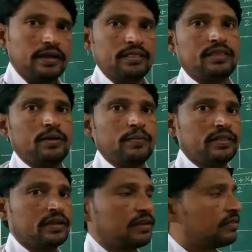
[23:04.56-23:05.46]
In 3
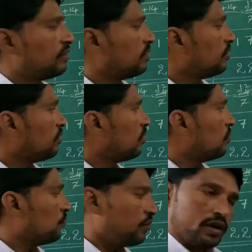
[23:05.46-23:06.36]
methods,
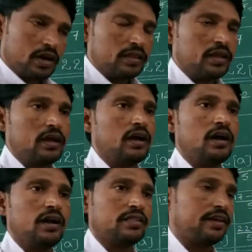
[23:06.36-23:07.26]
we got the
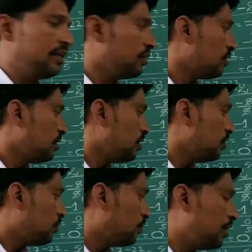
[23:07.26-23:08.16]
answer is
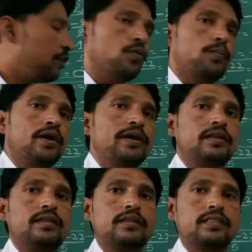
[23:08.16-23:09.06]

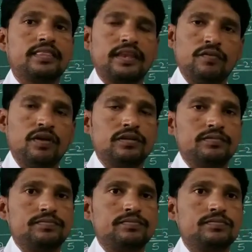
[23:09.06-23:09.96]

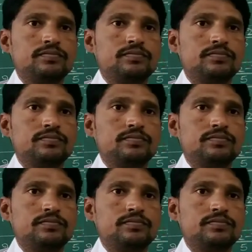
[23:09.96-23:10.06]
22.31.